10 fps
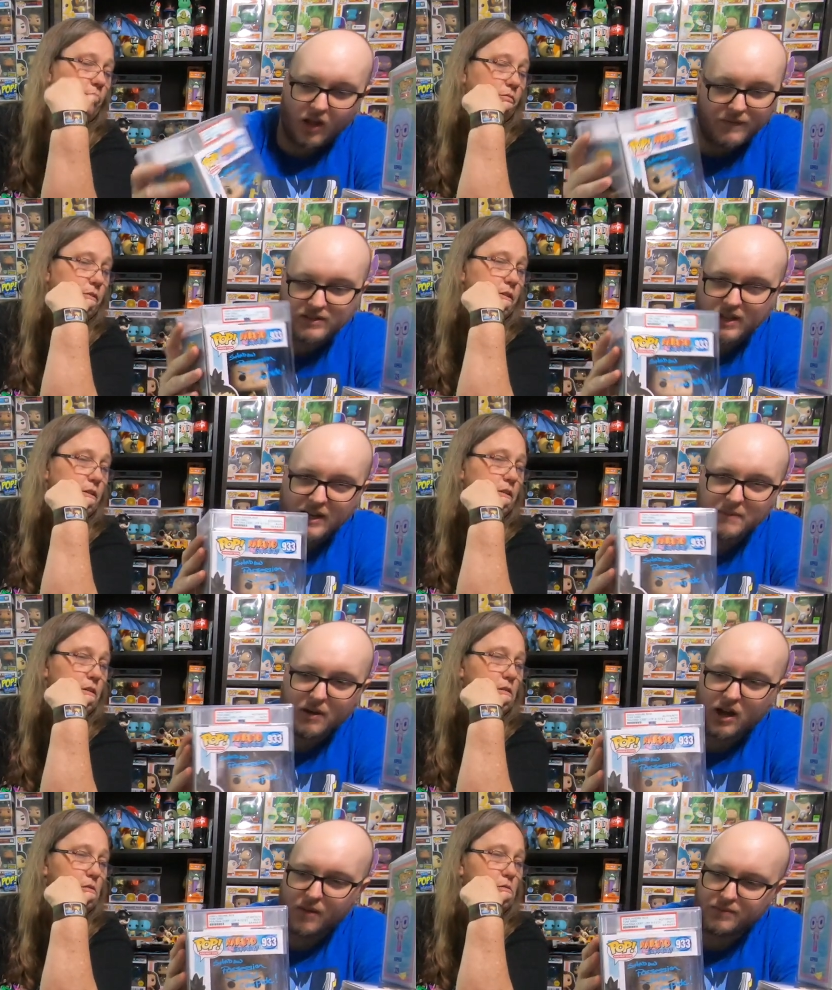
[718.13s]
Speaker 1: love signed
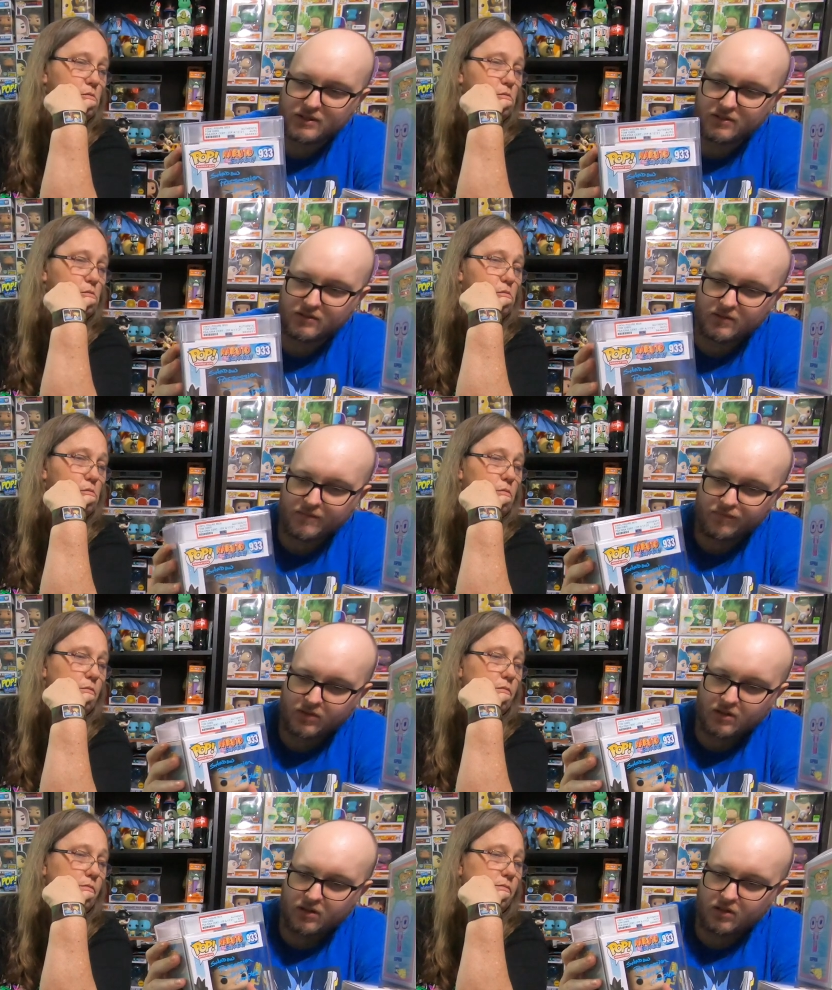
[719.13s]
pops.
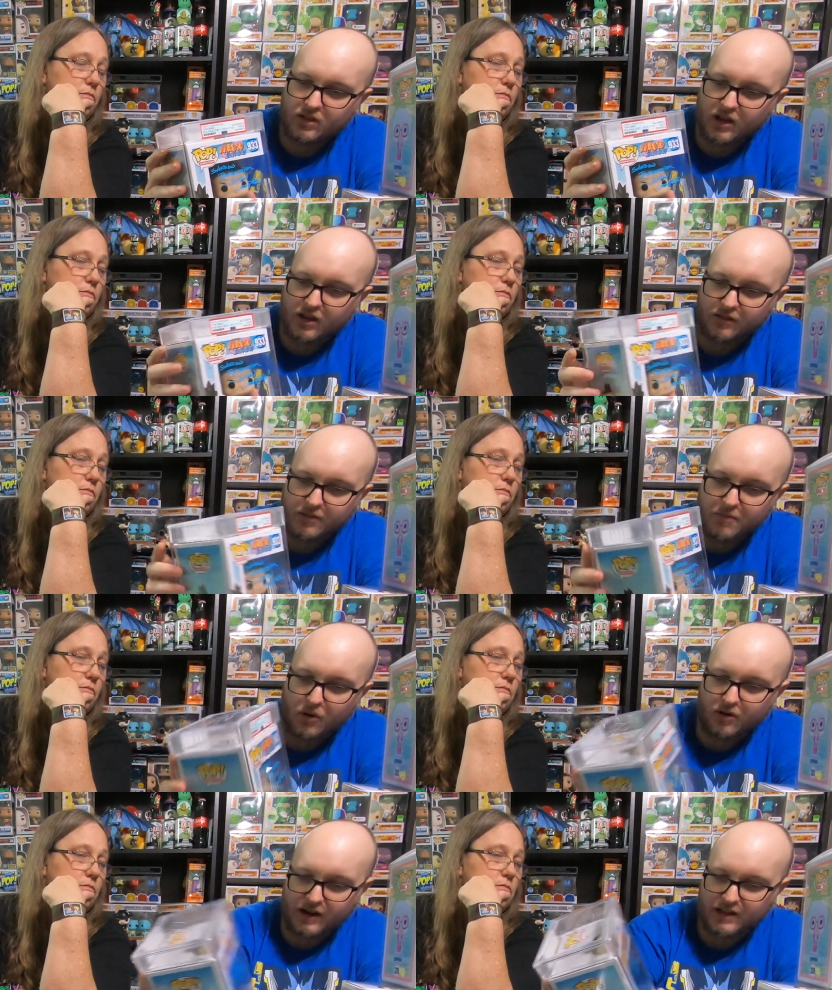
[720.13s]
The
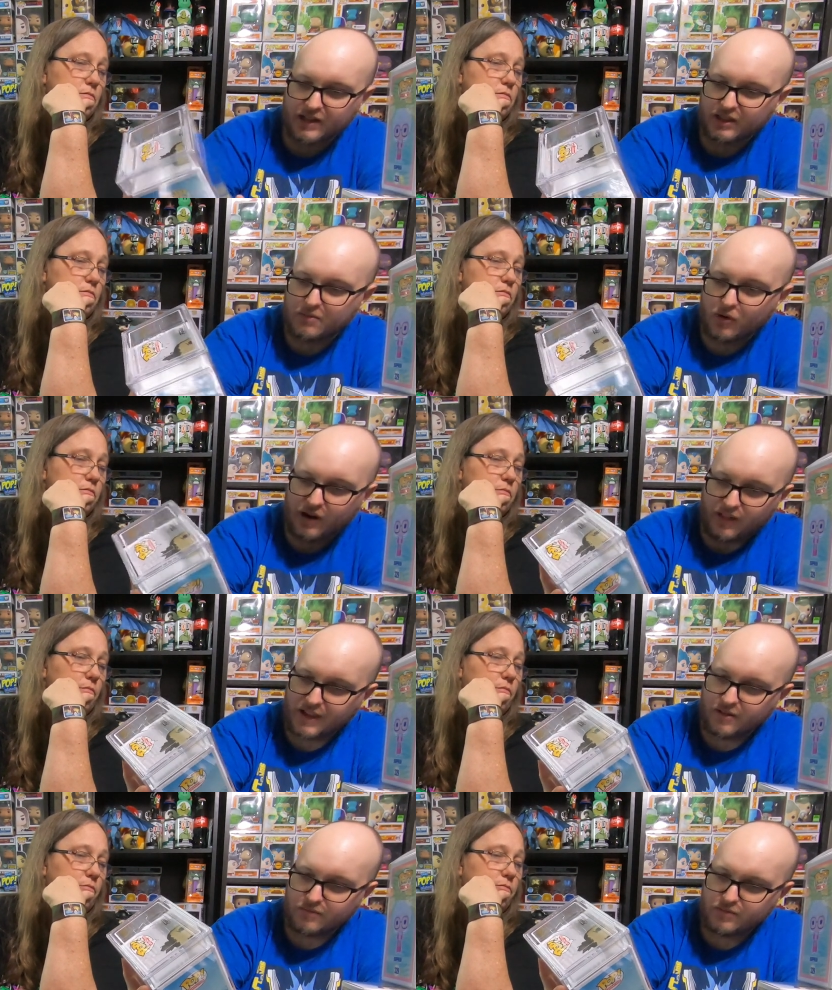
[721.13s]
more I get, the more I
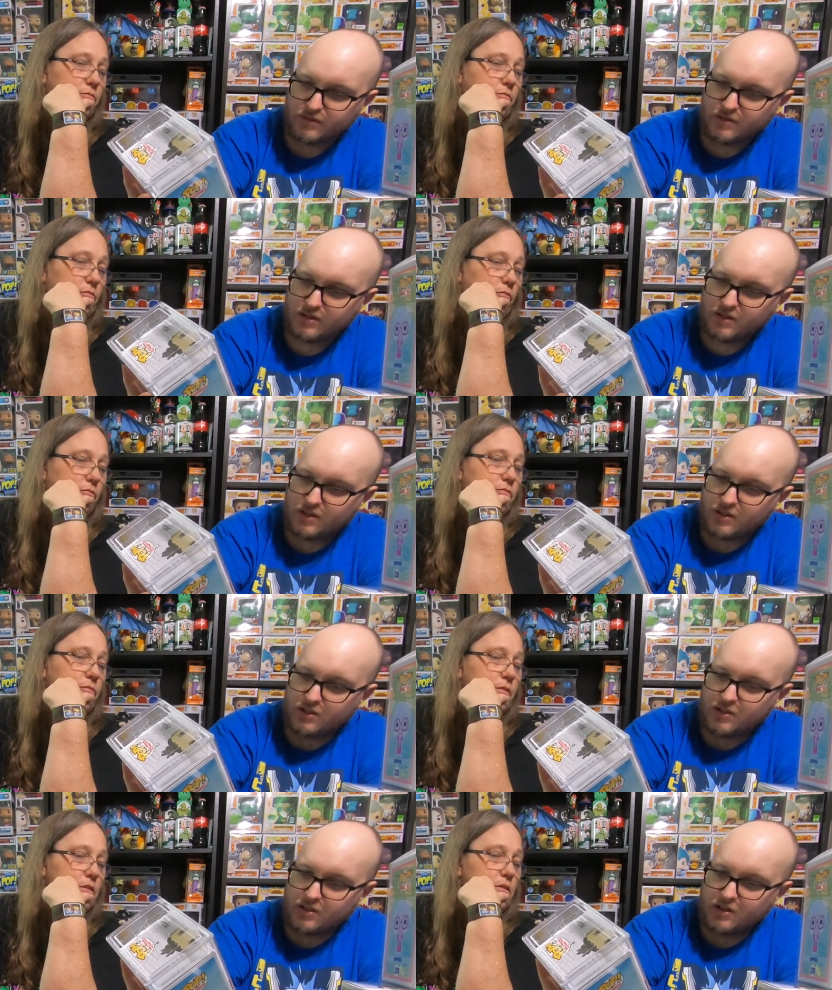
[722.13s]
like them.
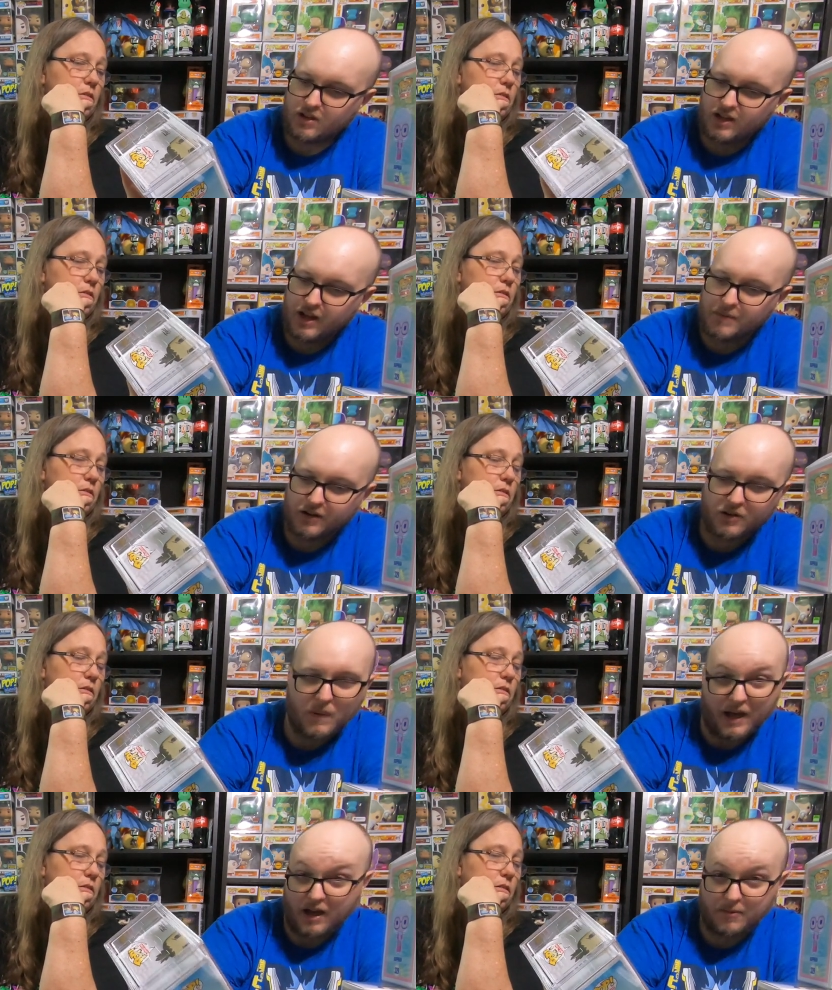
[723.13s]
I'm not gonna
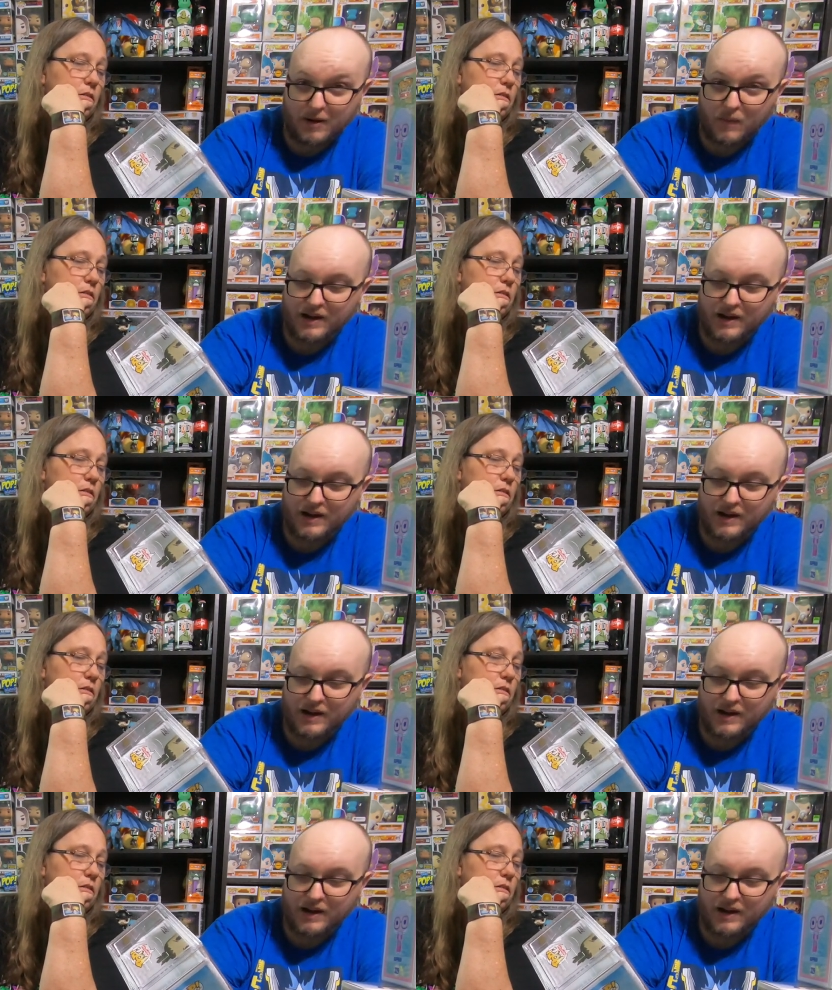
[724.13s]
go out of my